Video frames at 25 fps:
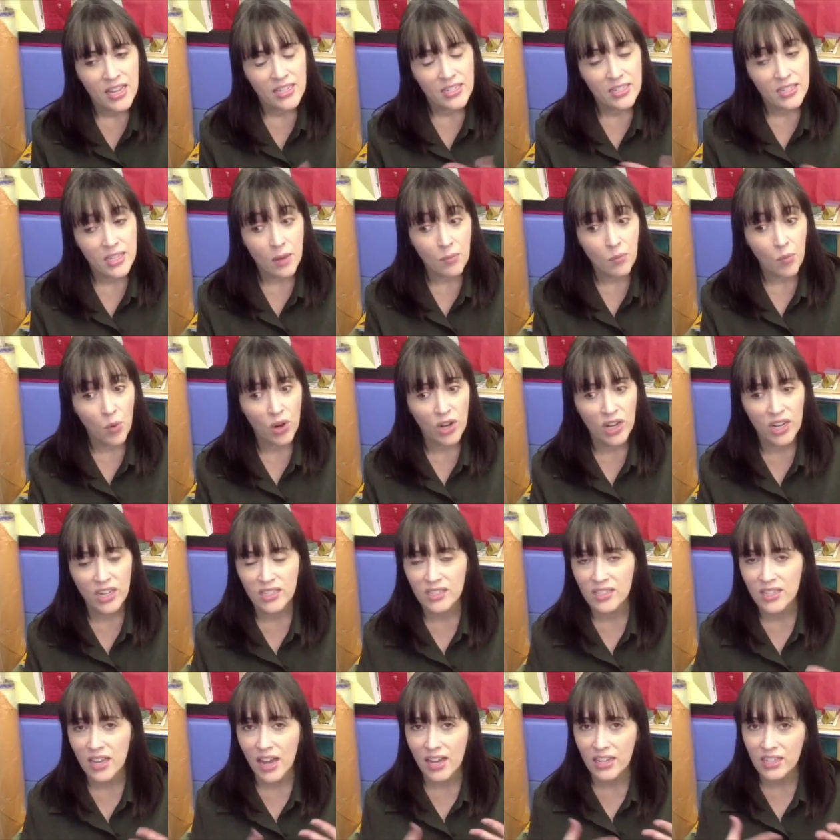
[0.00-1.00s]
some
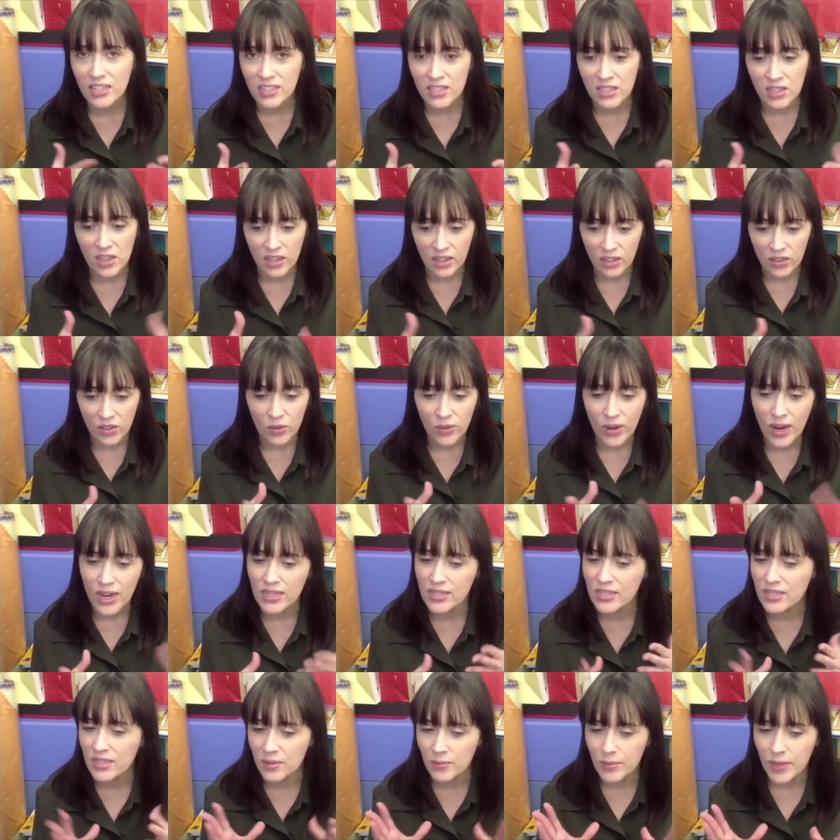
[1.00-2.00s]
mornings I just look at the
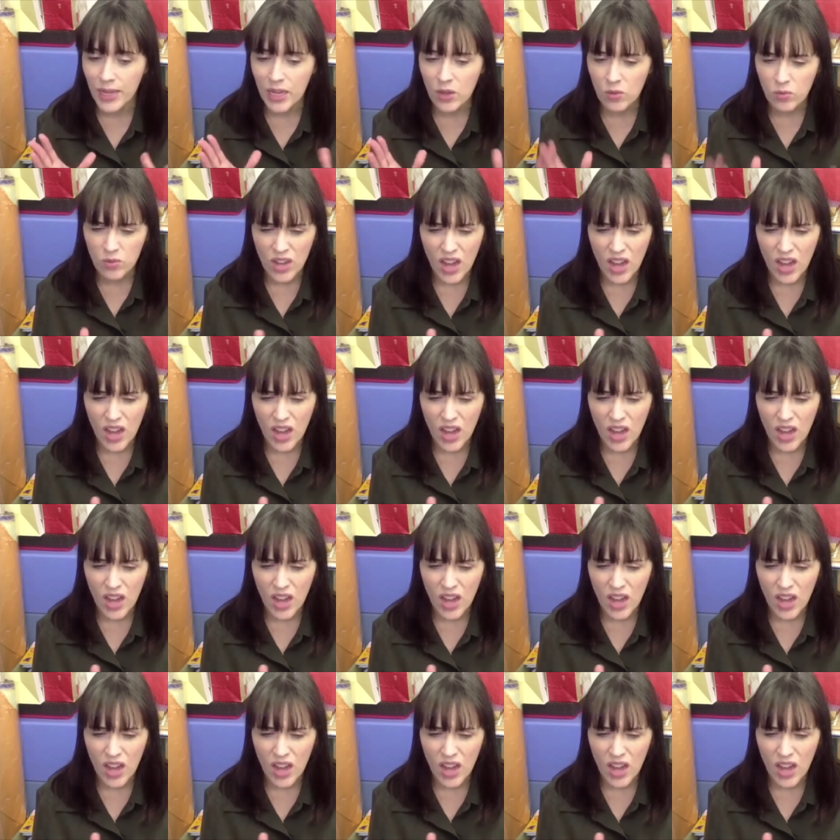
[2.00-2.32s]
rice and I'm like,